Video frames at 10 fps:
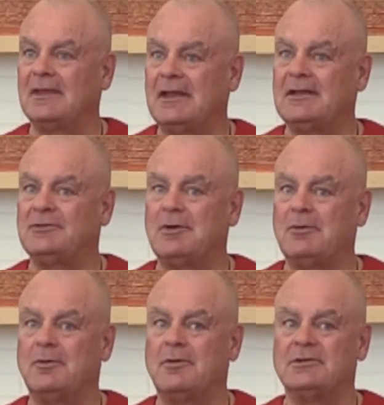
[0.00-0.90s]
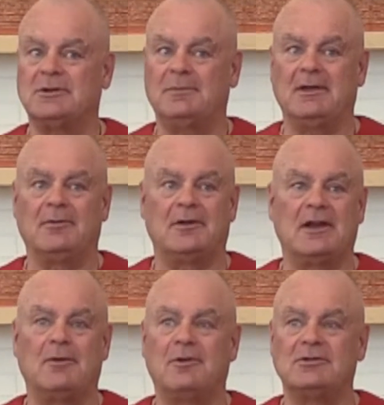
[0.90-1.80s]
That's what we're worshiping. We're
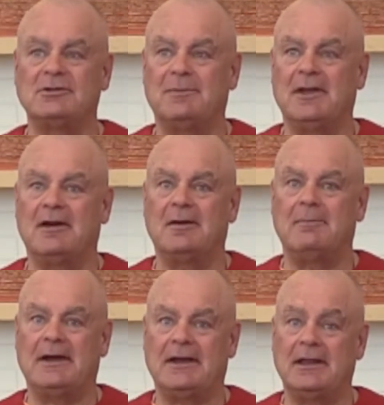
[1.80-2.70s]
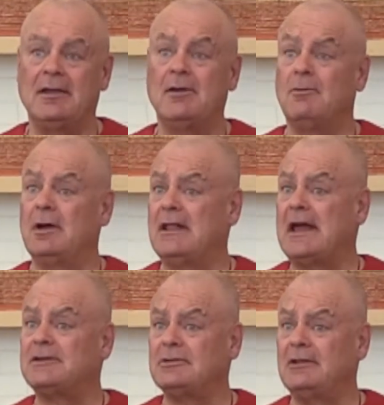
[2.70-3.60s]
not worshiping our body. Well,
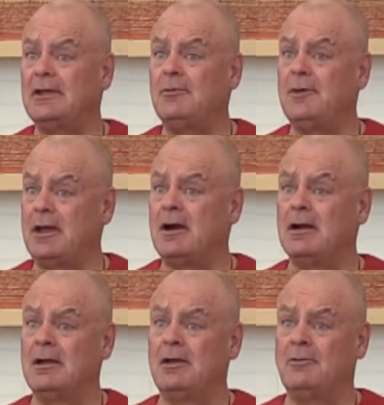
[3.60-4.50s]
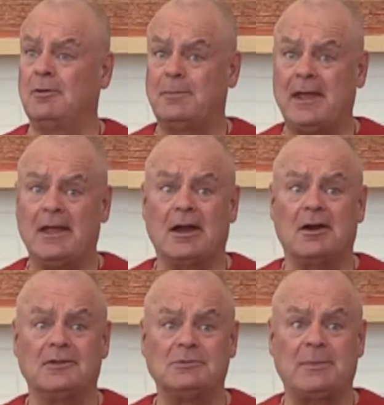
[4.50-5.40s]
actually, we are. We're paying
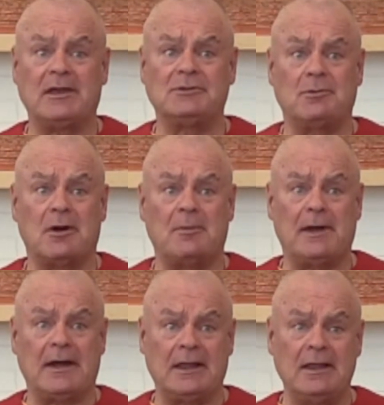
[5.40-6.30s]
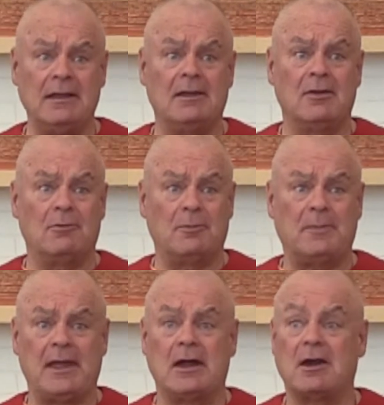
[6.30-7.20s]
our respects to our body. We're
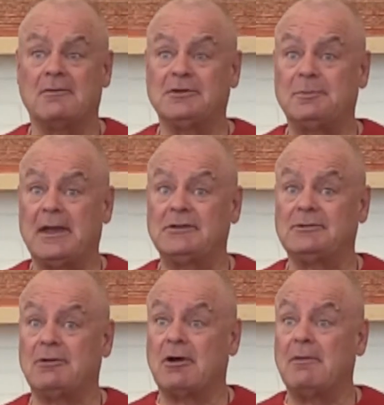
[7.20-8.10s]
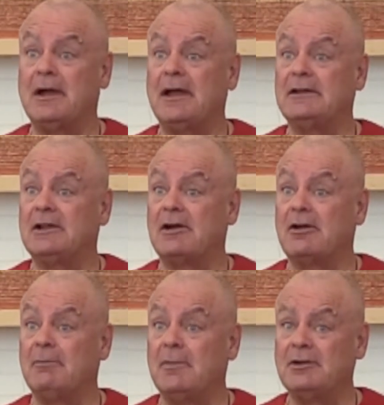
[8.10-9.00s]
paying our respects to our mind and
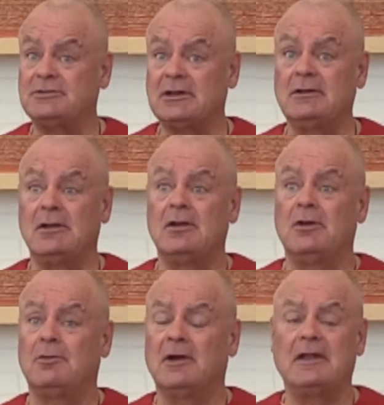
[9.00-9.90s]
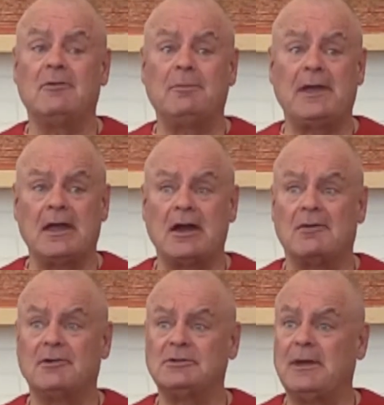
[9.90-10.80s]
our emotion. We're even paying
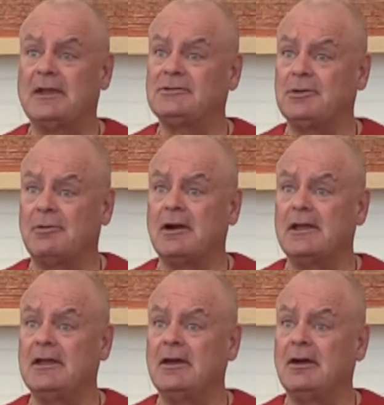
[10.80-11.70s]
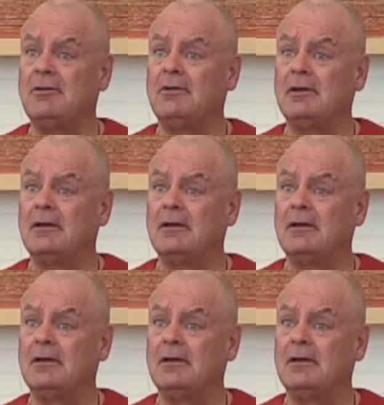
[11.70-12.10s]
our respects to our ego.